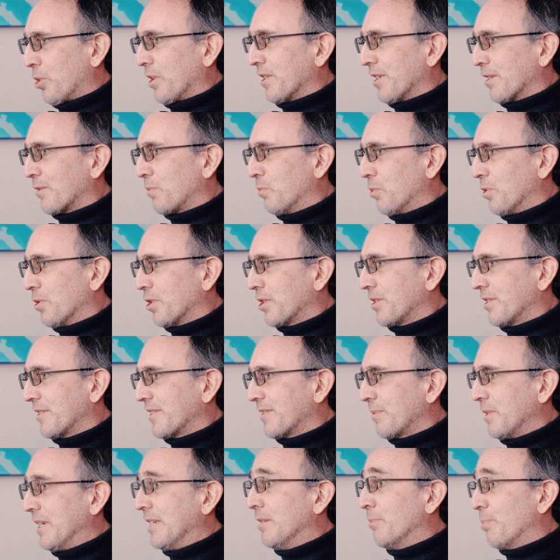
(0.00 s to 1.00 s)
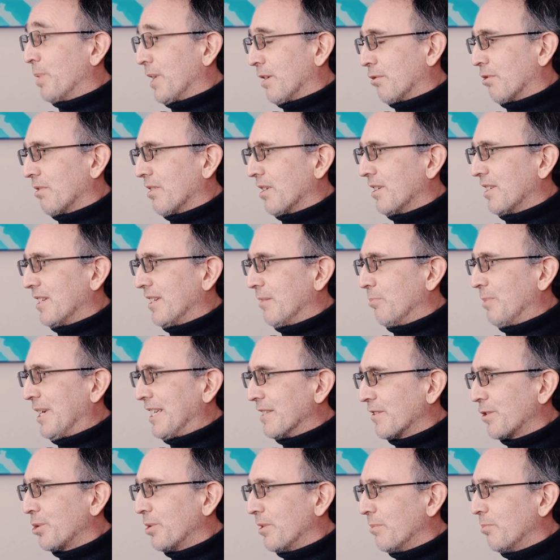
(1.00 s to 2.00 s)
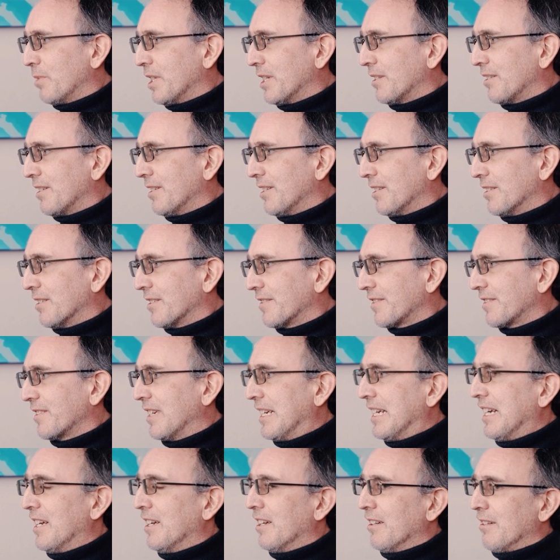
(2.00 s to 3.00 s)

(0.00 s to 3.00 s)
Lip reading: product versions in parallel in mainstream maintenance,